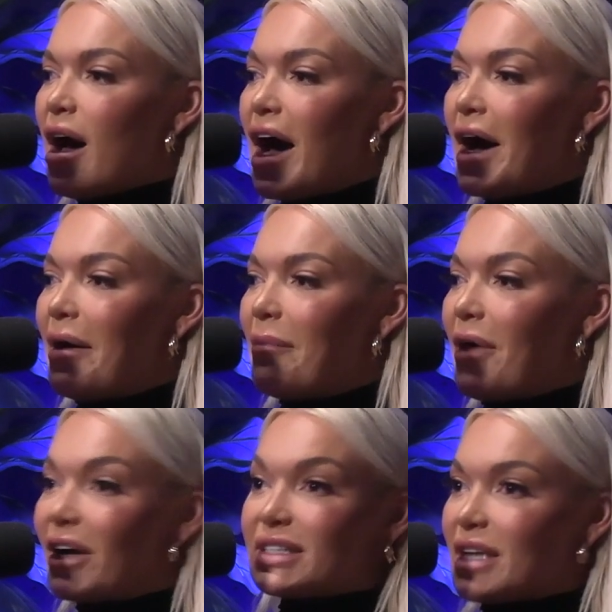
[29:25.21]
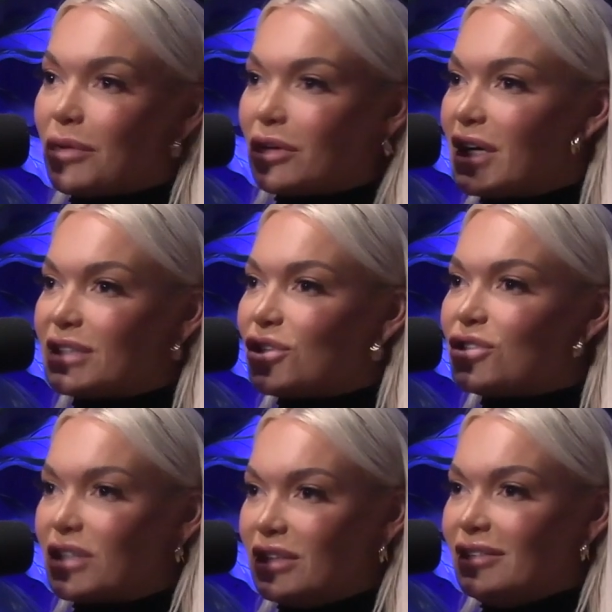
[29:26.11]
I can see when a client's
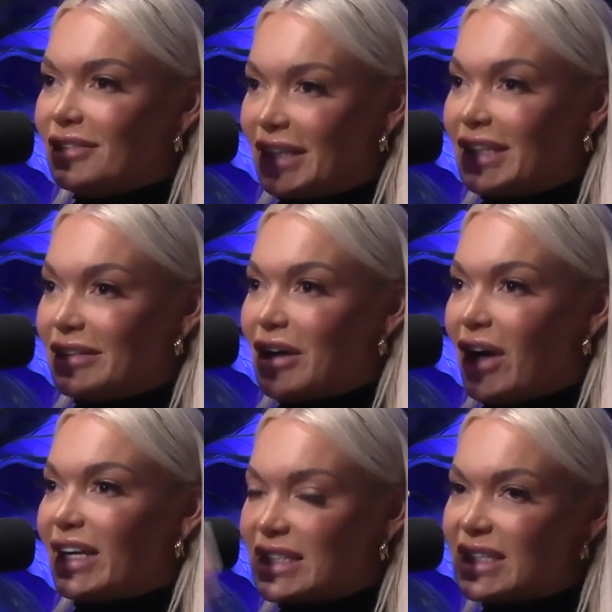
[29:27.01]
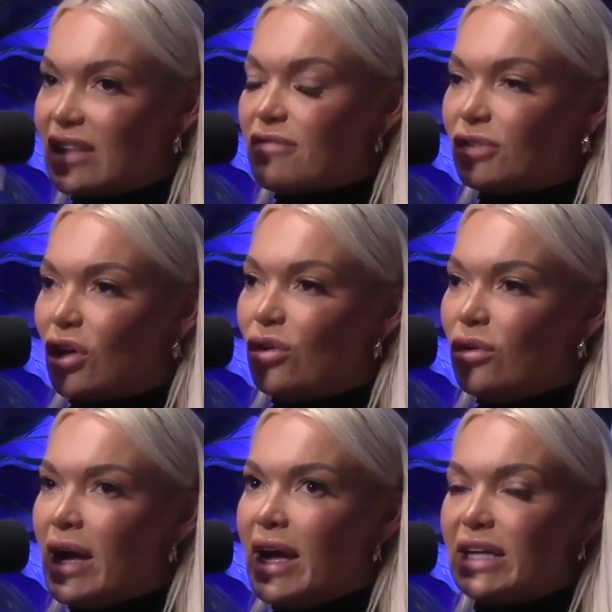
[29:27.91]
used it. Like I can see the flow.
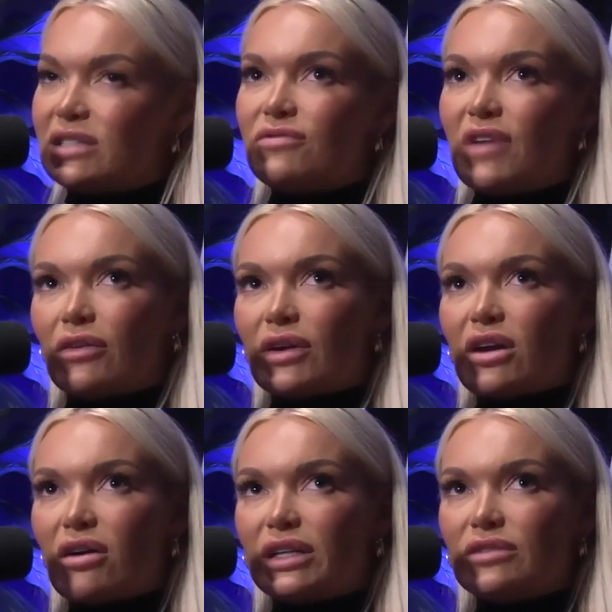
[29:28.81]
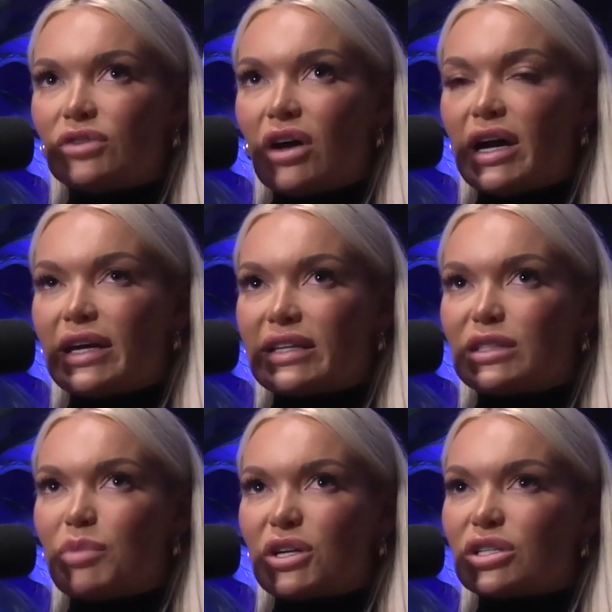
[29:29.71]
It's very kind of like,
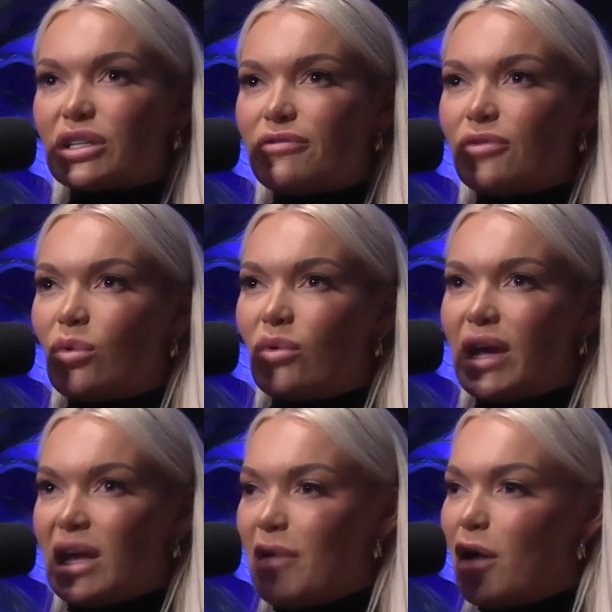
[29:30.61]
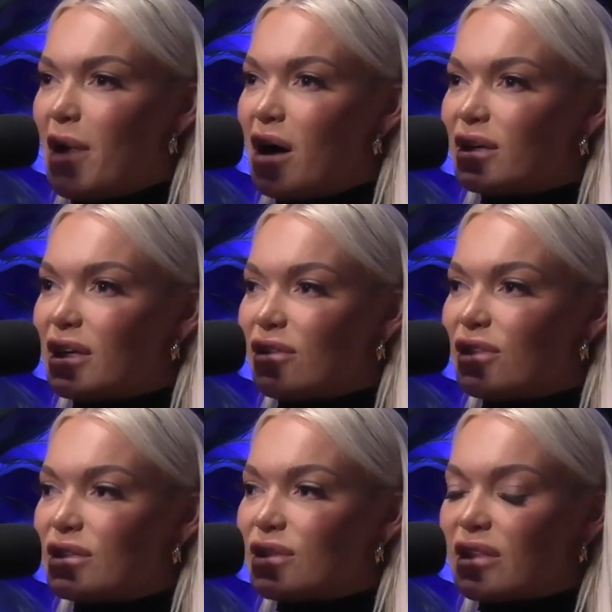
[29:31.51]
especially for email marketing and
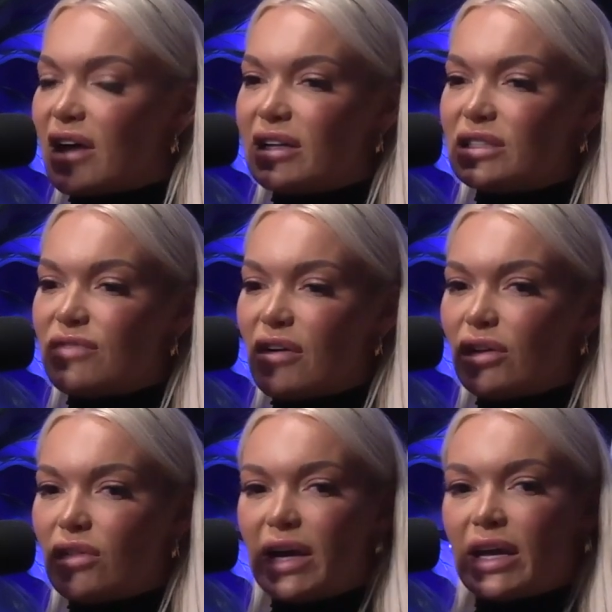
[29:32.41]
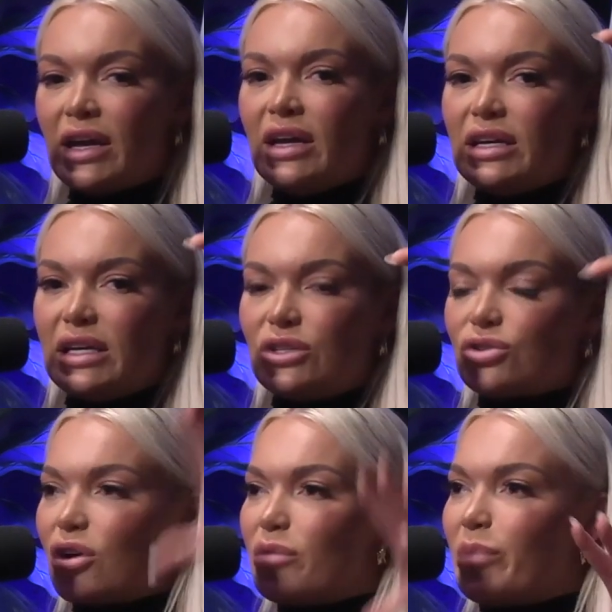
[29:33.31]
things like that, it's very like
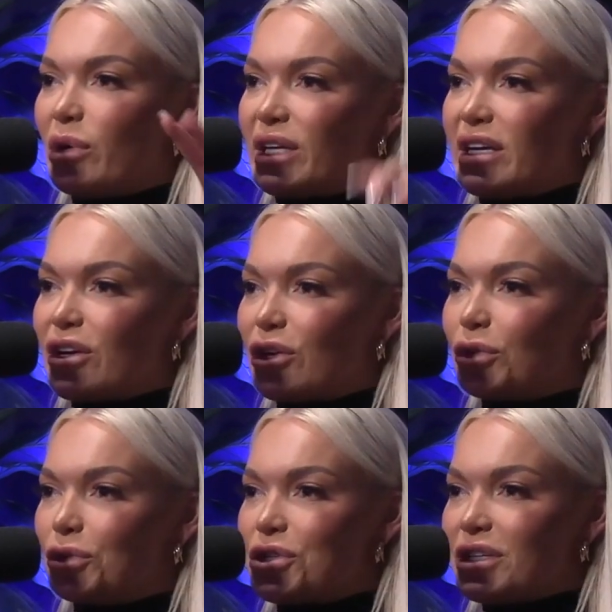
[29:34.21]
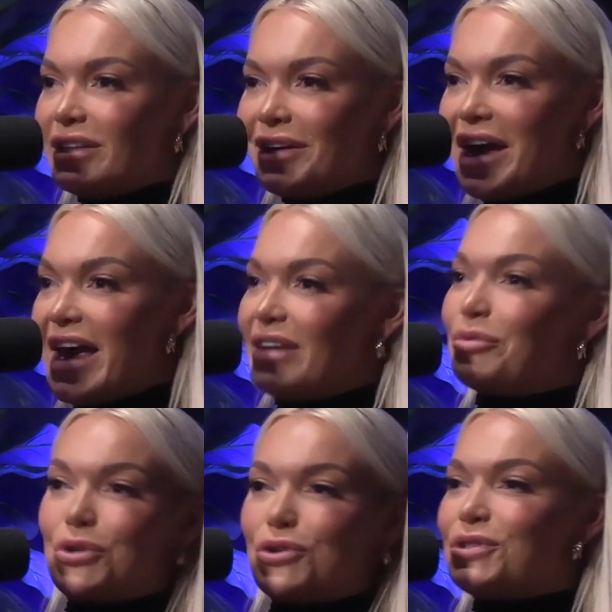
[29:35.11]
intro, body, conclusion. It
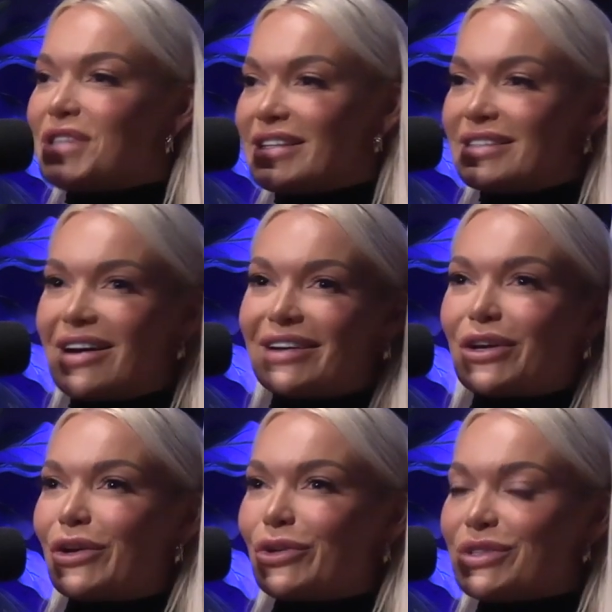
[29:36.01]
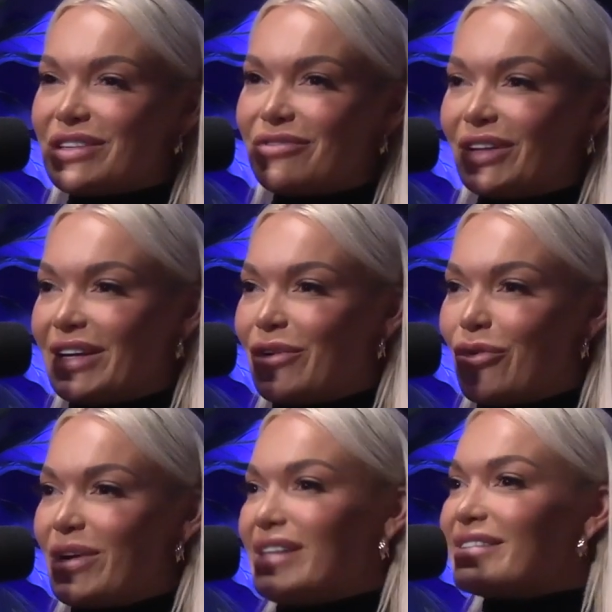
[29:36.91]
will use things like conclusively
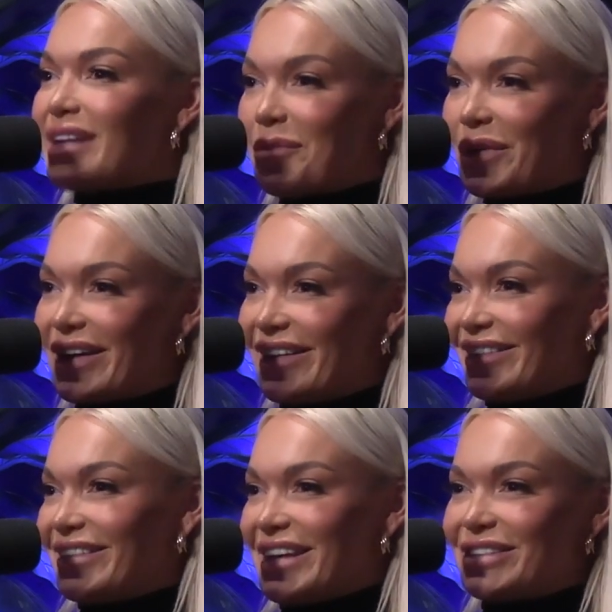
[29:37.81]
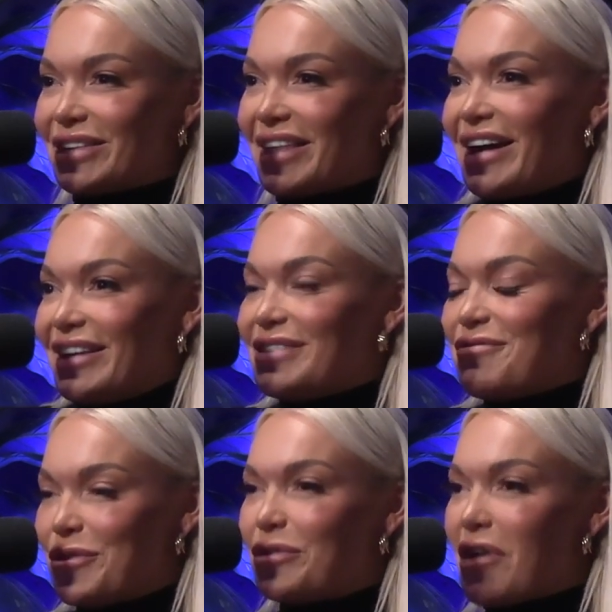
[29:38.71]
or in summary and things like that as
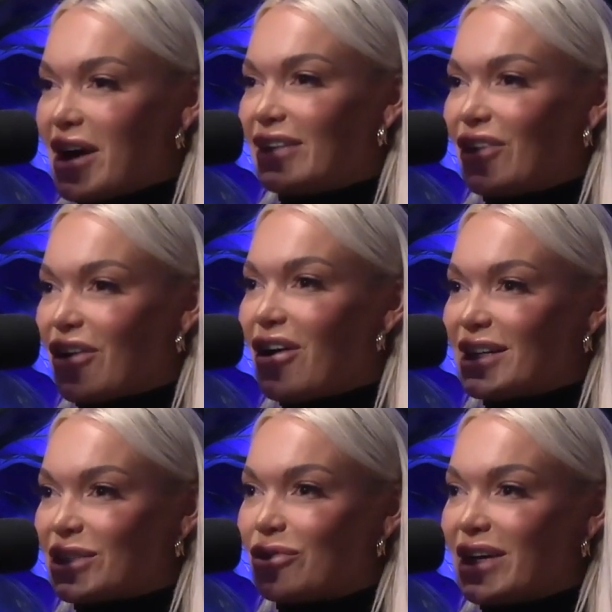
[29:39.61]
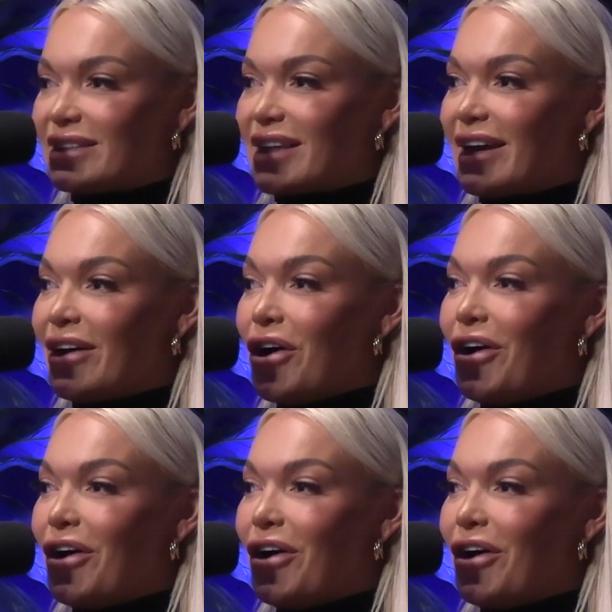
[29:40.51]
if you're writing like a high school essay.